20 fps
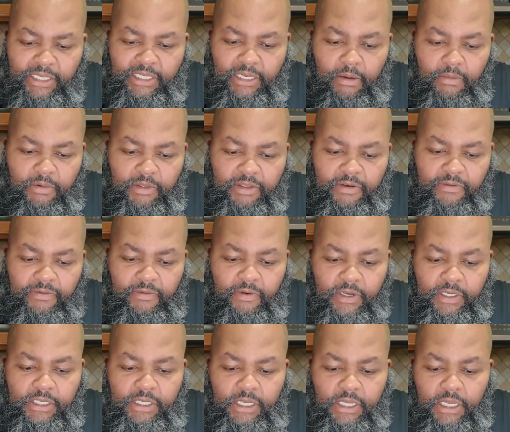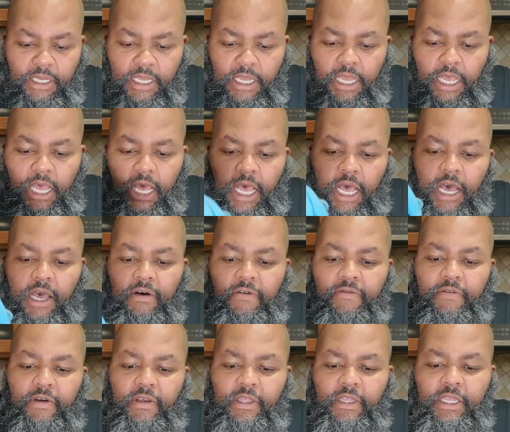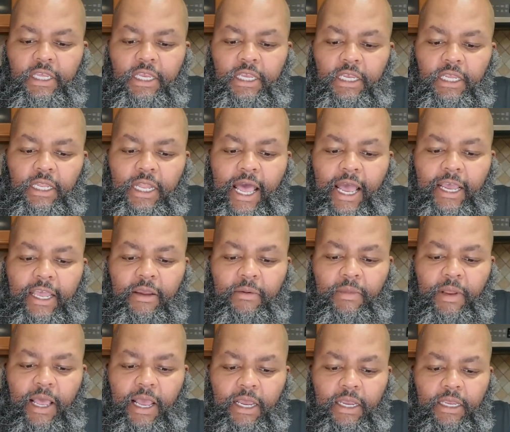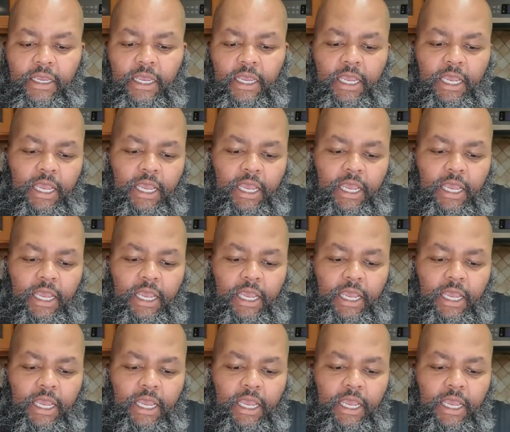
up with the front of the locking block.